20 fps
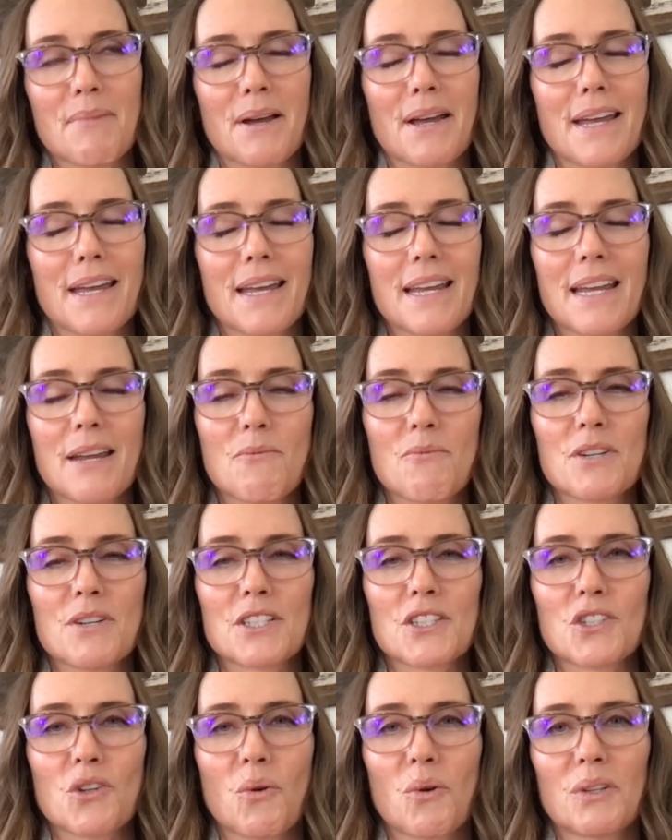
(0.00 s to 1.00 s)
but it
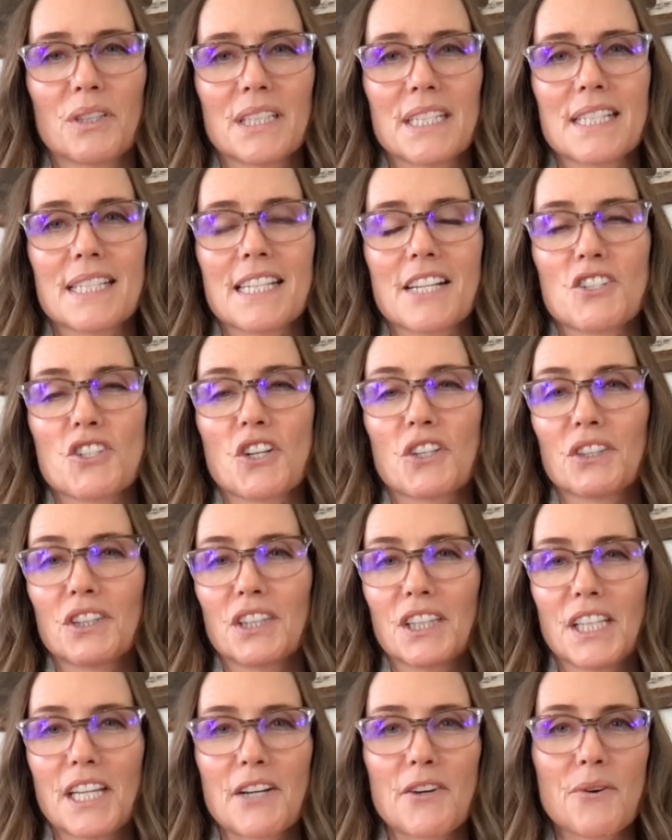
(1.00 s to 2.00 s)
was told in such a
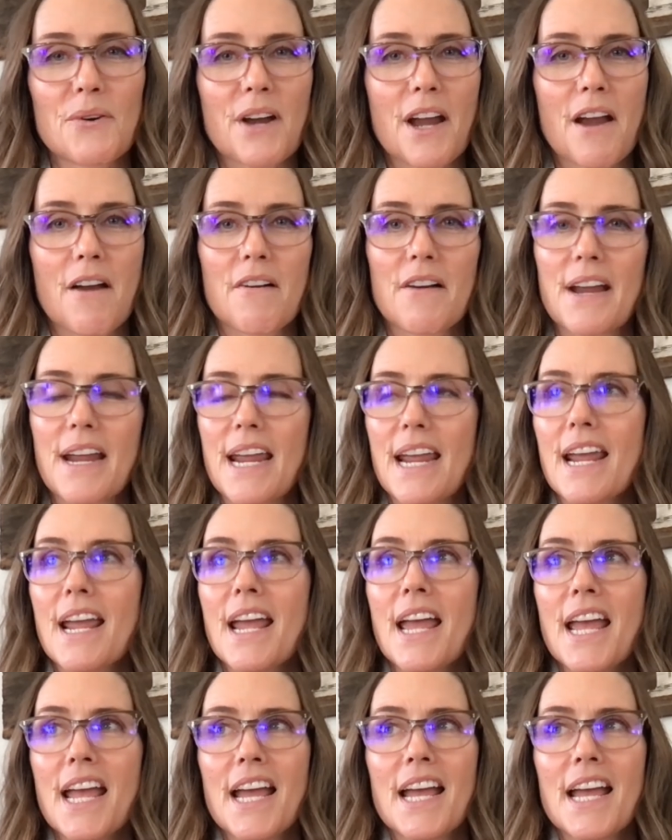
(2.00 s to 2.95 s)
literary,